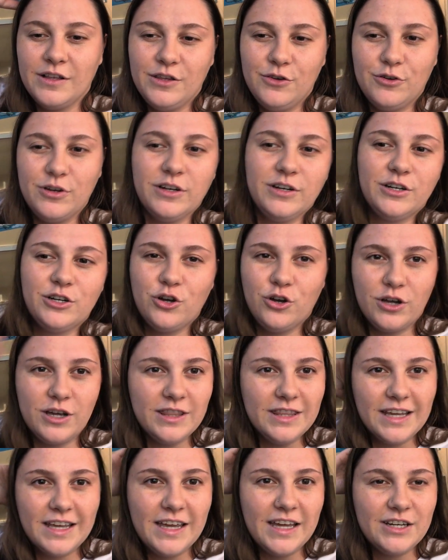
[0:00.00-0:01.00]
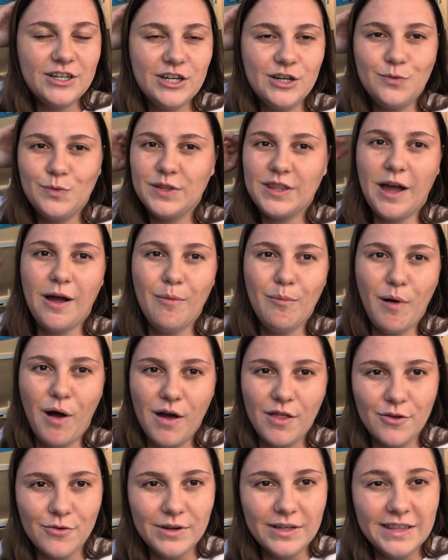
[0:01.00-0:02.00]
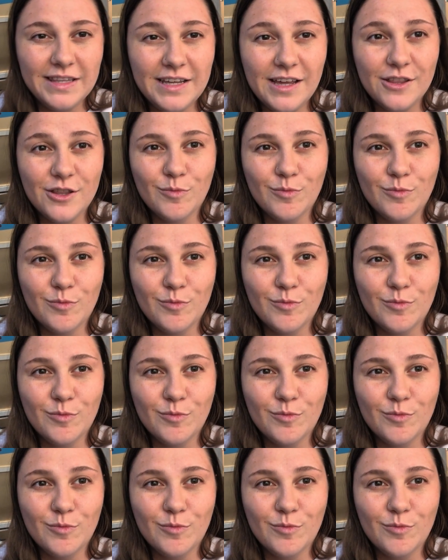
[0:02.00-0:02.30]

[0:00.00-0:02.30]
you can cook in the kitchen without bothering the